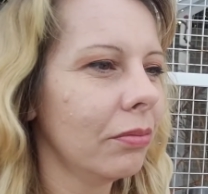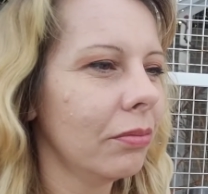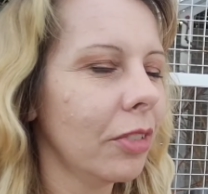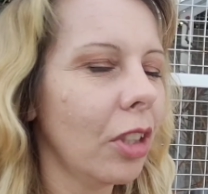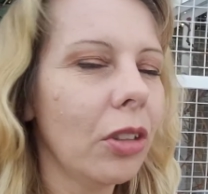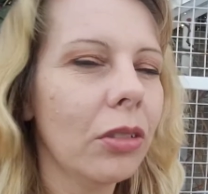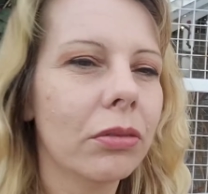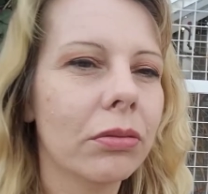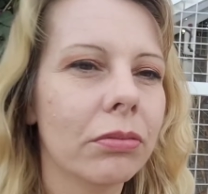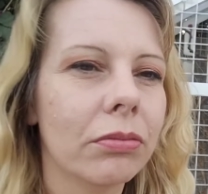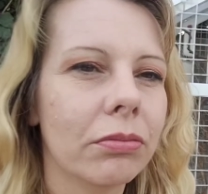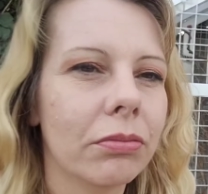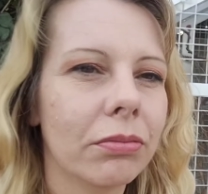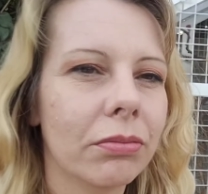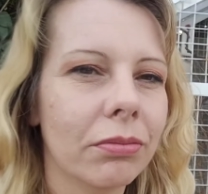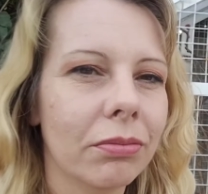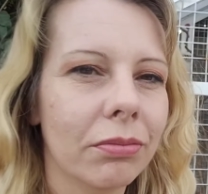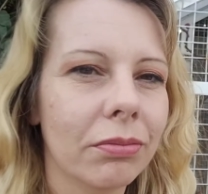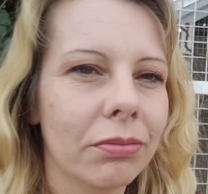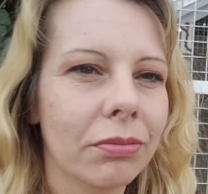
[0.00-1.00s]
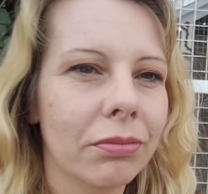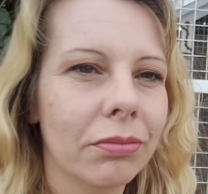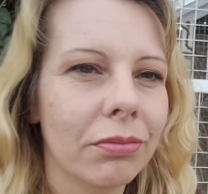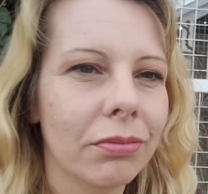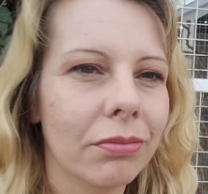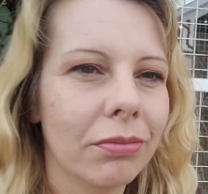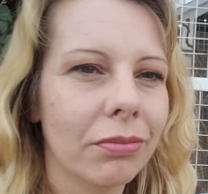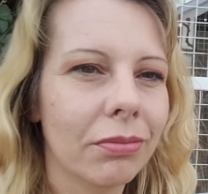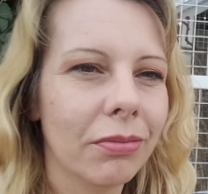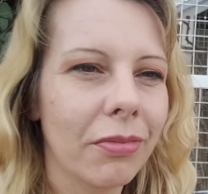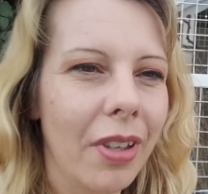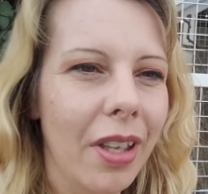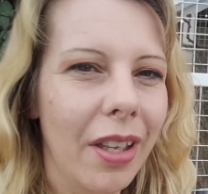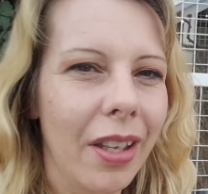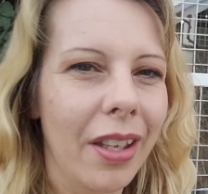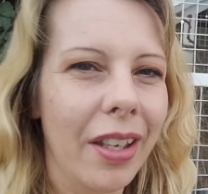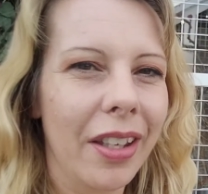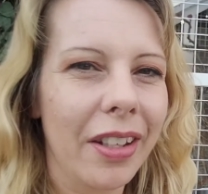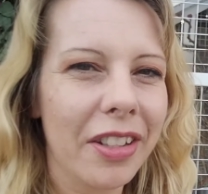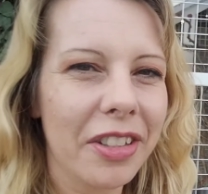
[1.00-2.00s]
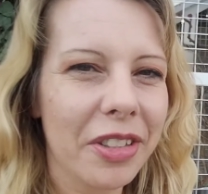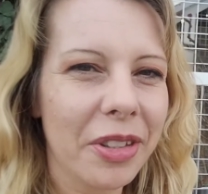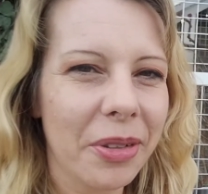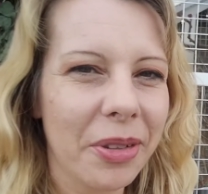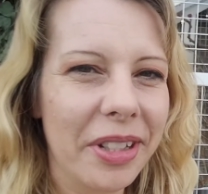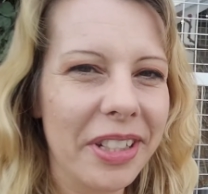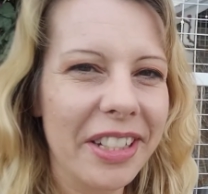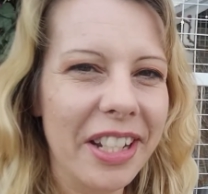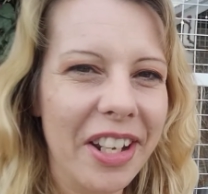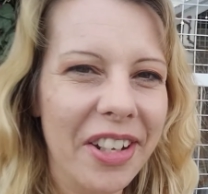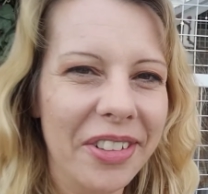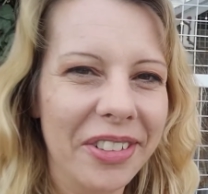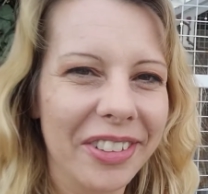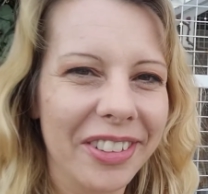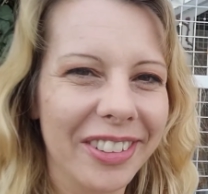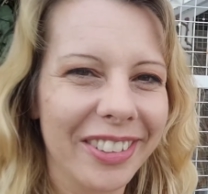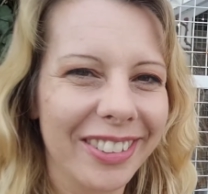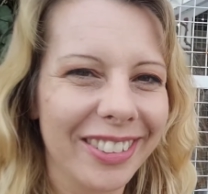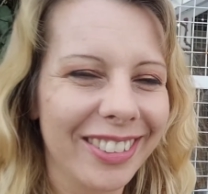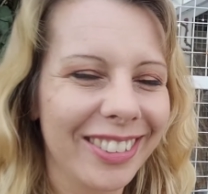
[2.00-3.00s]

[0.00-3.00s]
Oh, and it's going down.